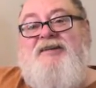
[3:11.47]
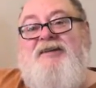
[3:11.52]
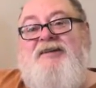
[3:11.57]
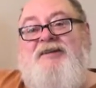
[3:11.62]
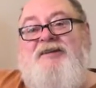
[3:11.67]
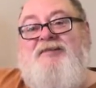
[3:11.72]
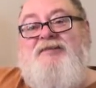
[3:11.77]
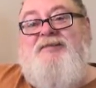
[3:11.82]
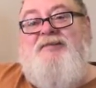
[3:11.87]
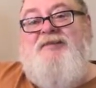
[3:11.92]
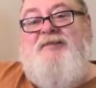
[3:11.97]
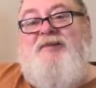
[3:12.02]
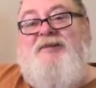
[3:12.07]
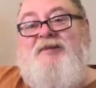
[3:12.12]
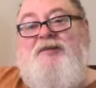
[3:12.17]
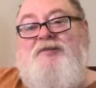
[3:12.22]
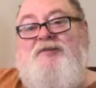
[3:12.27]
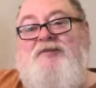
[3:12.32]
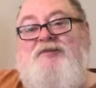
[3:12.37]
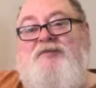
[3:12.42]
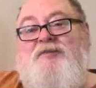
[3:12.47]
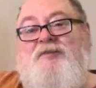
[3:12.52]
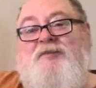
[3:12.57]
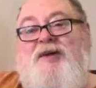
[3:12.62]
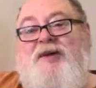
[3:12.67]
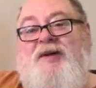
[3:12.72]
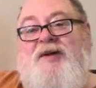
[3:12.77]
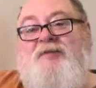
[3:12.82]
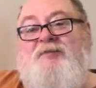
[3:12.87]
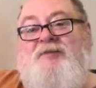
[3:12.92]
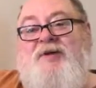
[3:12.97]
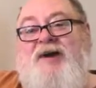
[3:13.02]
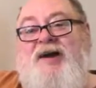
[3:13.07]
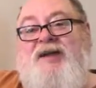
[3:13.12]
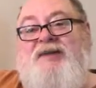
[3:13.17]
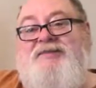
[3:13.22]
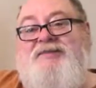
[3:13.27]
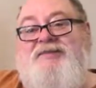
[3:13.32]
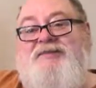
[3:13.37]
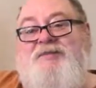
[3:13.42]
of my
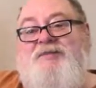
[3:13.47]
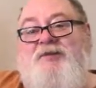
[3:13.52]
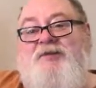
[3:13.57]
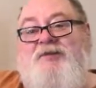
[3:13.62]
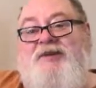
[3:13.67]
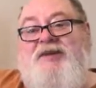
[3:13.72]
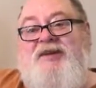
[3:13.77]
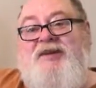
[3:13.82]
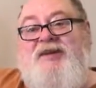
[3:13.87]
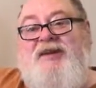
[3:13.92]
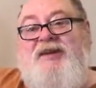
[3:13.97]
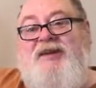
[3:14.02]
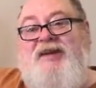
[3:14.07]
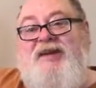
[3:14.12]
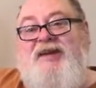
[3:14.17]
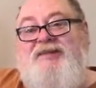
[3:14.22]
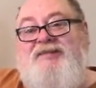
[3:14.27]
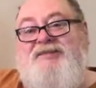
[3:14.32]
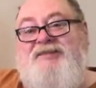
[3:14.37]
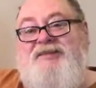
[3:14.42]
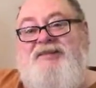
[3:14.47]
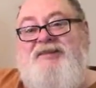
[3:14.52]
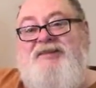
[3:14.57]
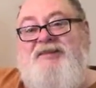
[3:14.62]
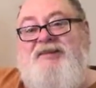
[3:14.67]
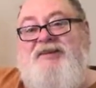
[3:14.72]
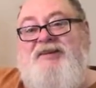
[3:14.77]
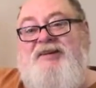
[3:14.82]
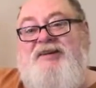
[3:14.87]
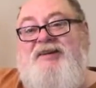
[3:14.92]
pot smoking as a